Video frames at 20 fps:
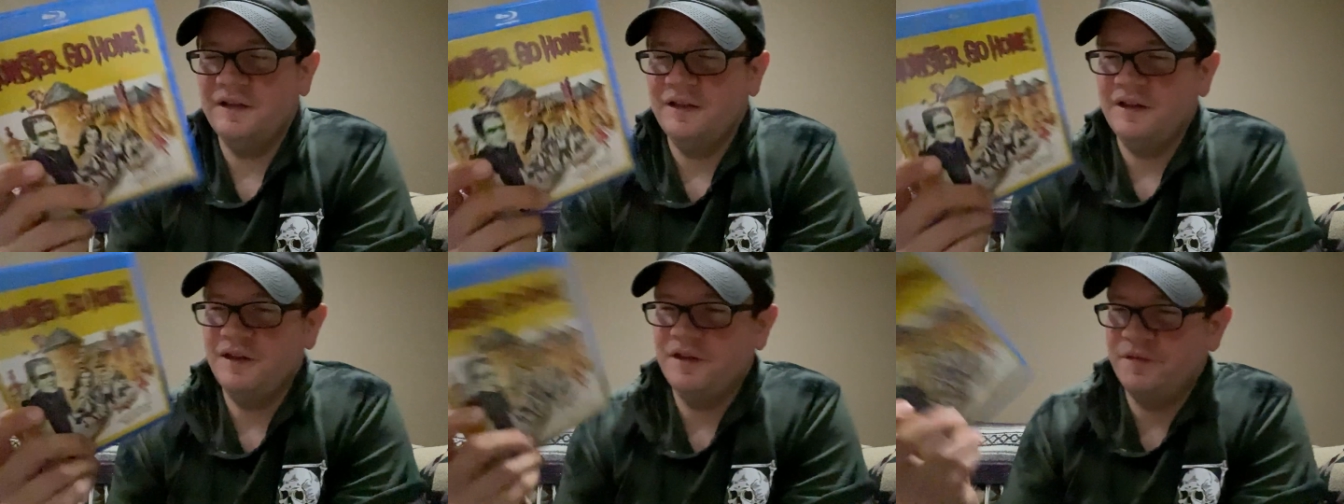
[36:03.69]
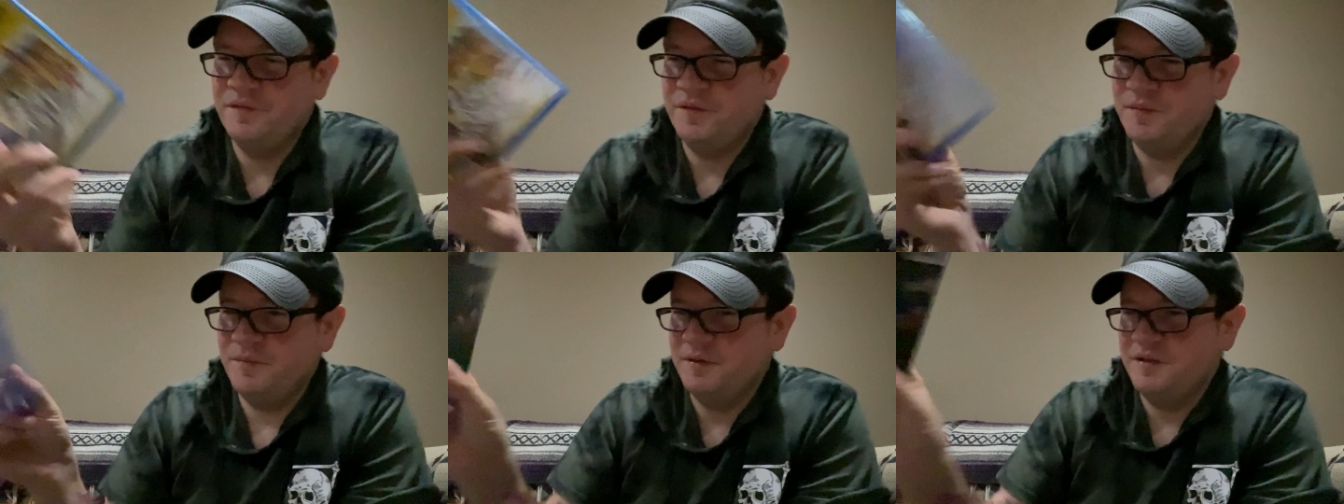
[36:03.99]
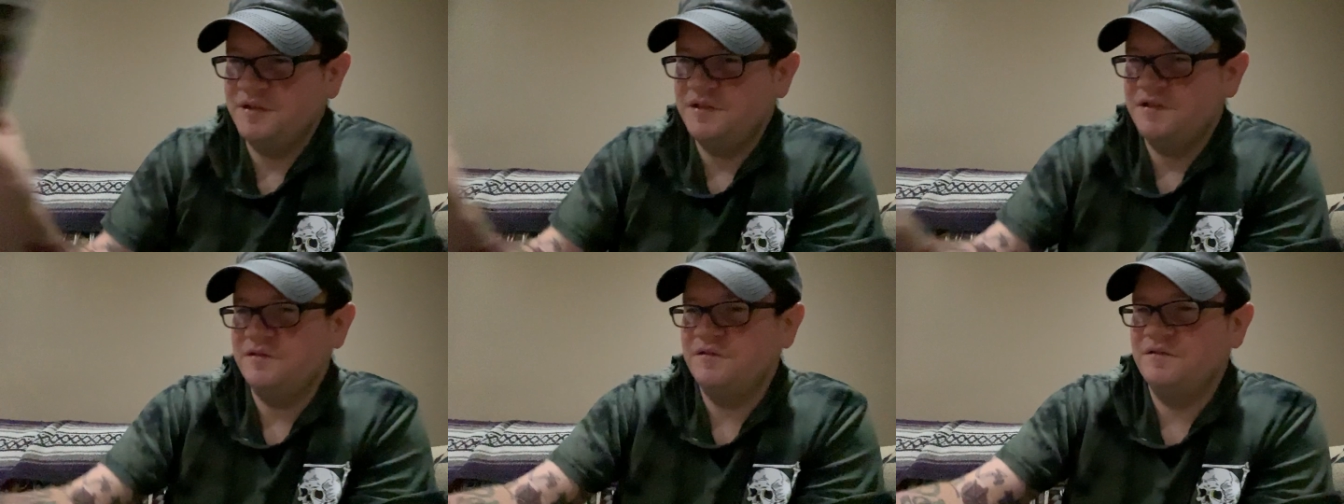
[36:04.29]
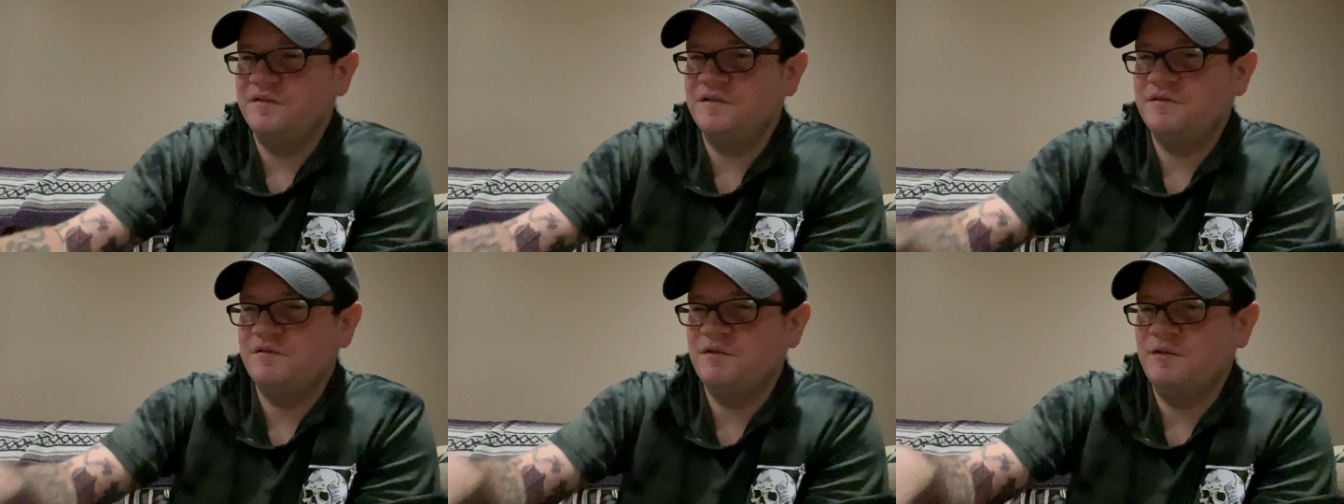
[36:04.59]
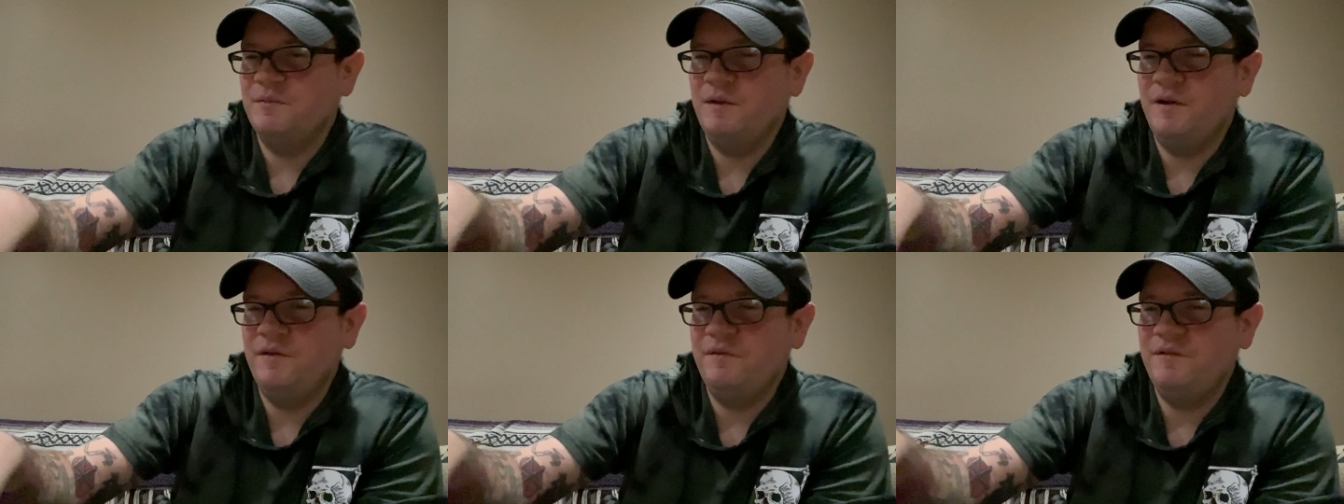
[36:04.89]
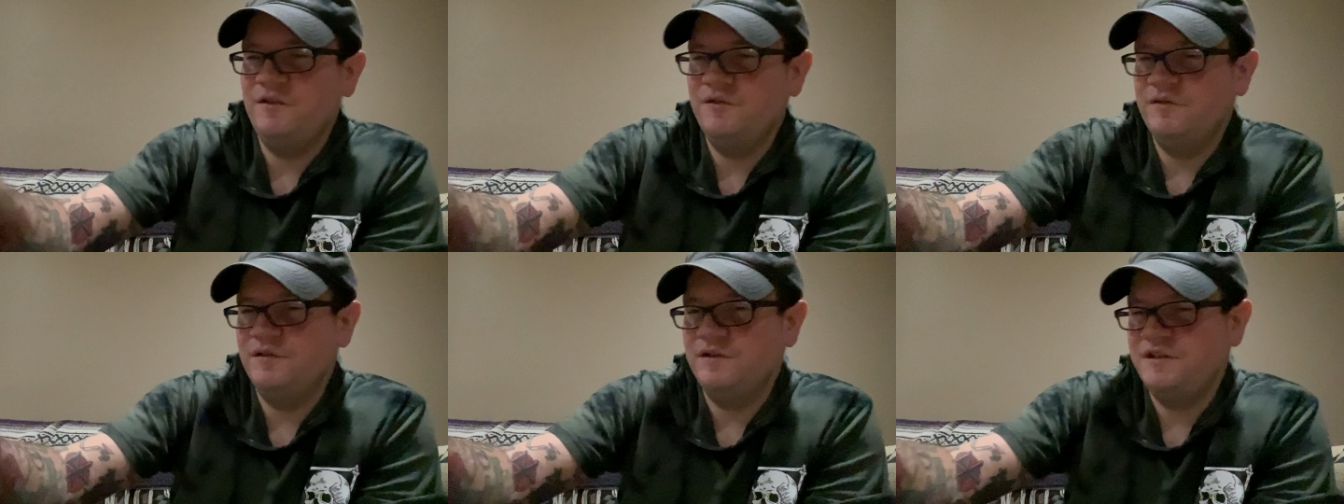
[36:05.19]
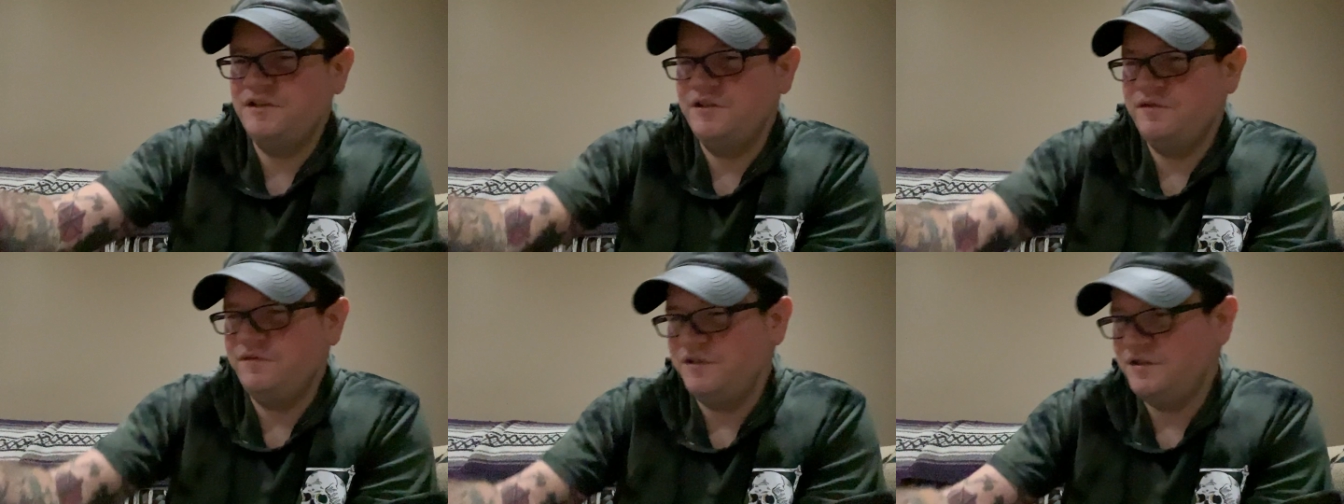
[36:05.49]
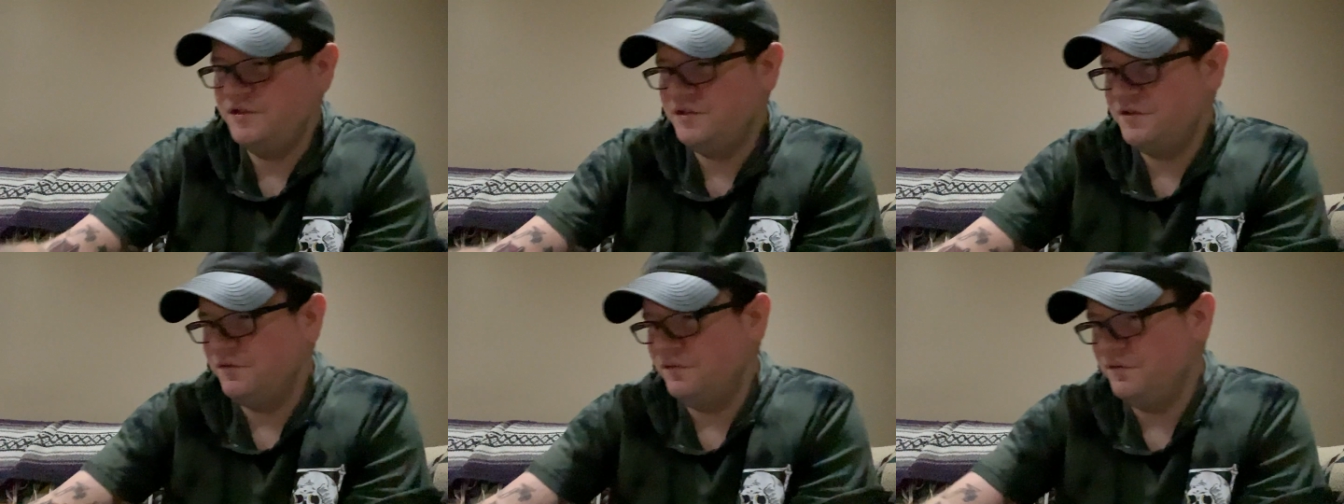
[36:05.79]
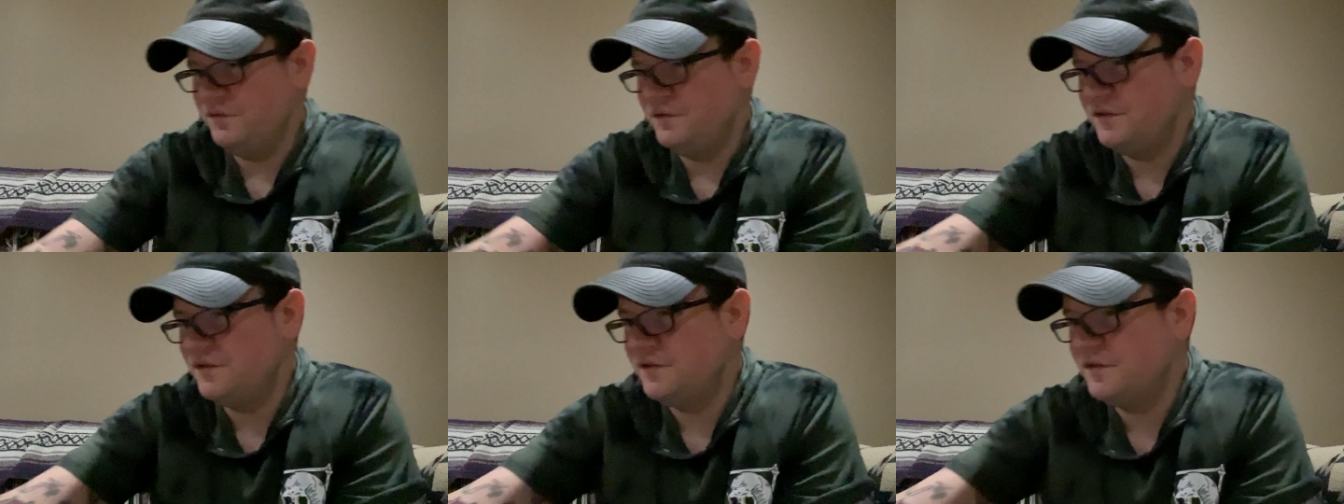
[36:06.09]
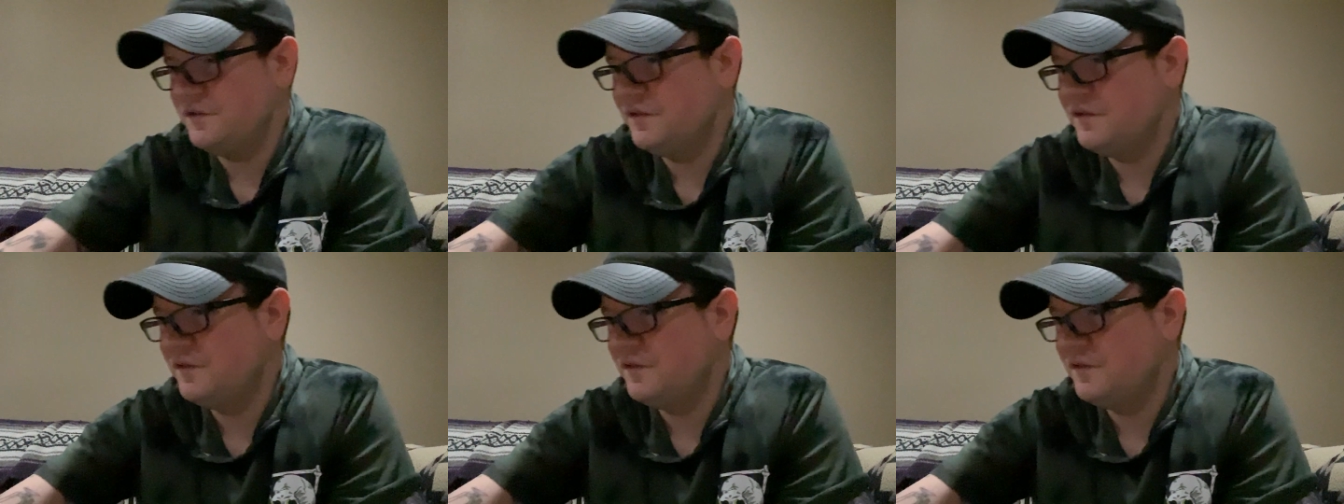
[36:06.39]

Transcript: I love the Munsters. One of my favorite TV shows.